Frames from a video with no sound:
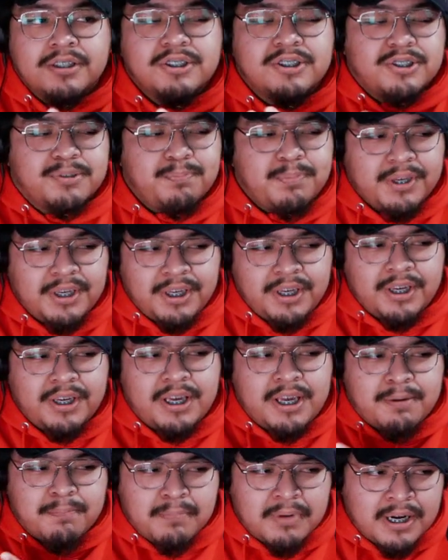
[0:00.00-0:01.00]
to me,
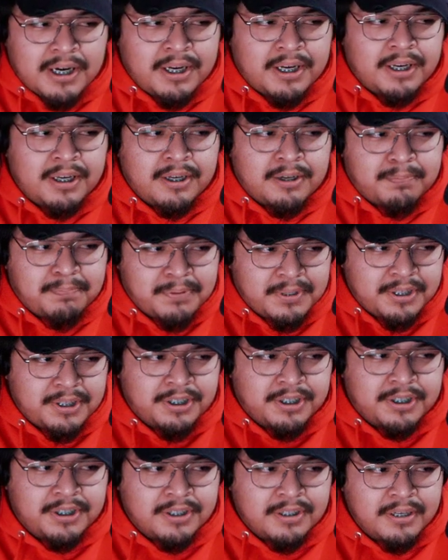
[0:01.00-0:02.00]
in my
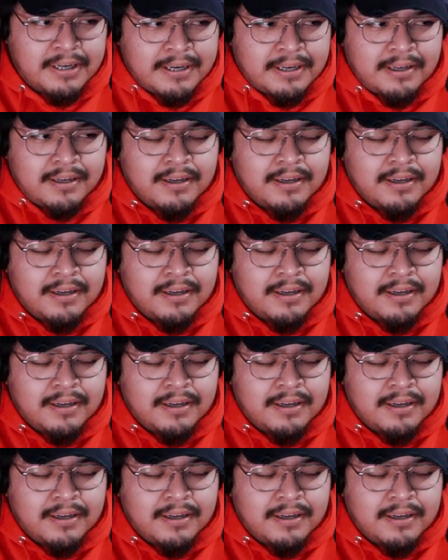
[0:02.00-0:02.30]
opinion,